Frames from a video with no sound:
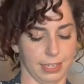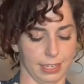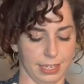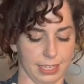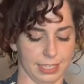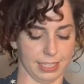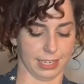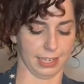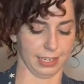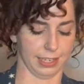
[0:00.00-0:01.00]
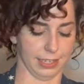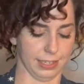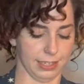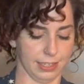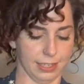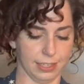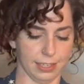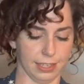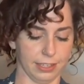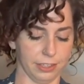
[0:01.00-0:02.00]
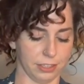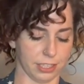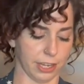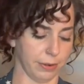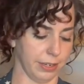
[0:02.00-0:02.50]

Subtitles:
it's a little slower.